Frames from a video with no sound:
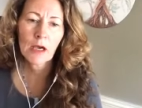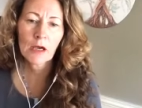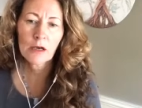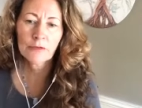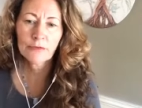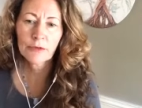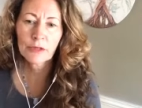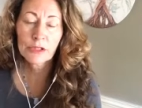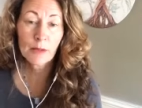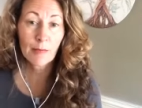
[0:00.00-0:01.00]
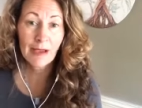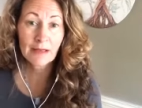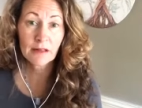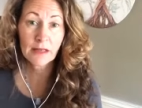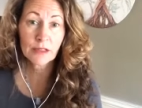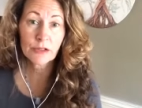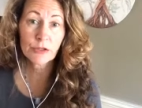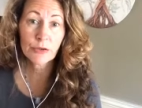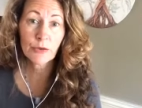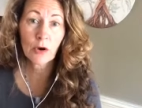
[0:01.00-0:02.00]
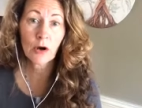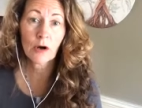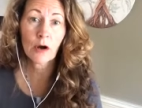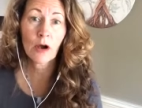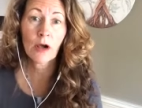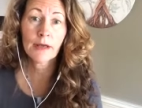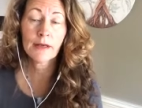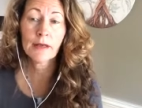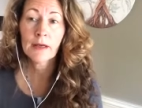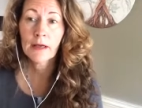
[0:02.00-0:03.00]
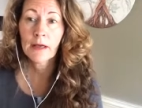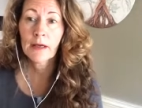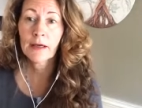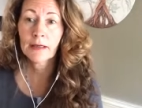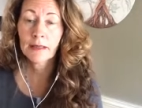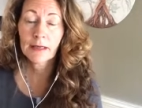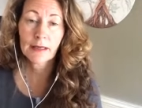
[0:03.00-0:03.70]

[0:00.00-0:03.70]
uh, for some of my clients who are on uh,